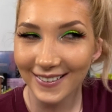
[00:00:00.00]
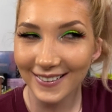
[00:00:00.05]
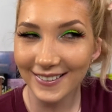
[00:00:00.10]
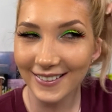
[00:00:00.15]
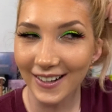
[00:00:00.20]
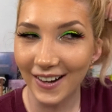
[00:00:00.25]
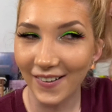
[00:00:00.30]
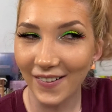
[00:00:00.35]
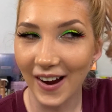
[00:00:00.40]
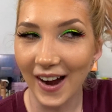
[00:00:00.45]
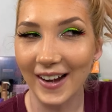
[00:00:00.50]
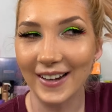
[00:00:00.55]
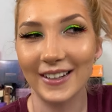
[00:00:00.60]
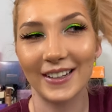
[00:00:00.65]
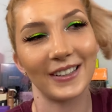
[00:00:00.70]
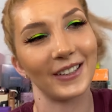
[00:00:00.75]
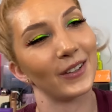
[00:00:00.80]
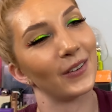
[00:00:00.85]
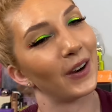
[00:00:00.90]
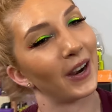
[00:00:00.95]
So I did
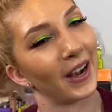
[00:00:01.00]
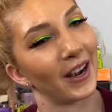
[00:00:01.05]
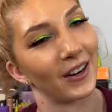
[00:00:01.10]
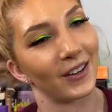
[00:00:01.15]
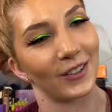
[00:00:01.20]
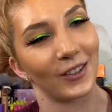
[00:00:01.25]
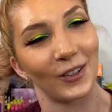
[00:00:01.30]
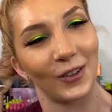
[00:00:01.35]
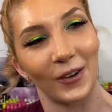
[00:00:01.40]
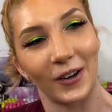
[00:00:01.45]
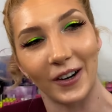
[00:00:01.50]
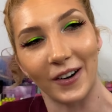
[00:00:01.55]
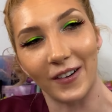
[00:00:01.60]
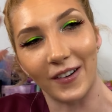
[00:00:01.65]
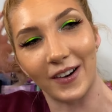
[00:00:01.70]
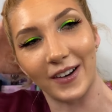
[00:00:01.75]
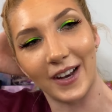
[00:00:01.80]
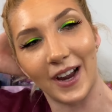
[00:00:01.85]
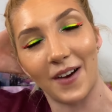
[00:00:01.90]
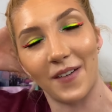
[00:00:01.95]
do a hair tutorial
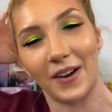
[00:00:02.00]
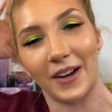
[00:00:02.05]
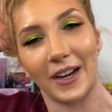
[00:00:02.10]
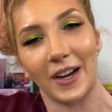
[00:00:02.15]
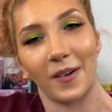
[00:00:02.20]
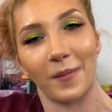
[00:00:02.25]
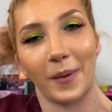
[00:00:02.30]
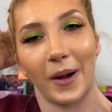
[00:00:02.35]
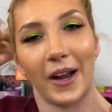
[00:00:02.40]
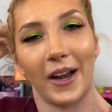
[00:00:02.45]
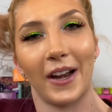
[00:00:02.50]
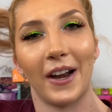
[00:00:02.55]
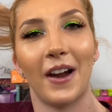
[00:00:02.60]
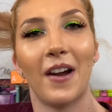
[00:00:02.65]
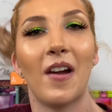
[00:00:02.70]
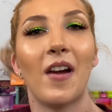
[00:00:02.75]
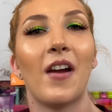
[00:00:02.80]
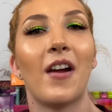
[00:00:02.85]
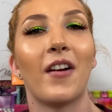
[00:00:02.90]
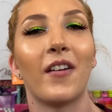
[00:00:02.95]
on how I get my
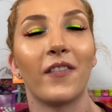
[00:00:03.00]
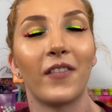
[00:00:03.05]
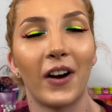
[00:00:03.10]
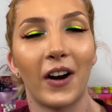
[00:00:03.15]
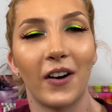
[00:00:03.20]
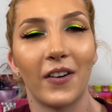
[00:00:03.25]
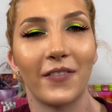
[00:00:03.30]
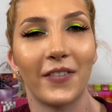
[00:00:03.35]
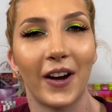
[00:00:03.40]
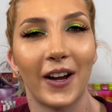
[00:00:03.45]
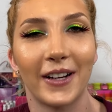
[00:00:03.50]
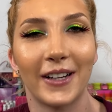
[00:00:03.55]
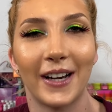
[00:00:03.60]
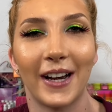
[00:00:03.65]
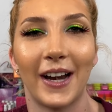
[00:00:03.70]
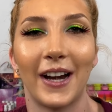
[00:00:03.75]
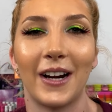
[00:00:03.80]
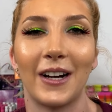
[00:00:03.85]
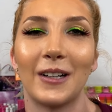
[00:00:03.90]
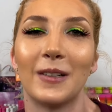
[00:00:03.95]
Farrah Fawcett
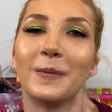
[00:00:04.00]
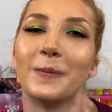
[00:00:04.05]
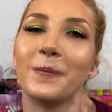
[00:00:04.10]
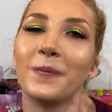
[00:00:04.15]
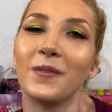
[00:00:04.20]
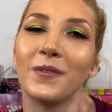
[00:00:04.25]
hair.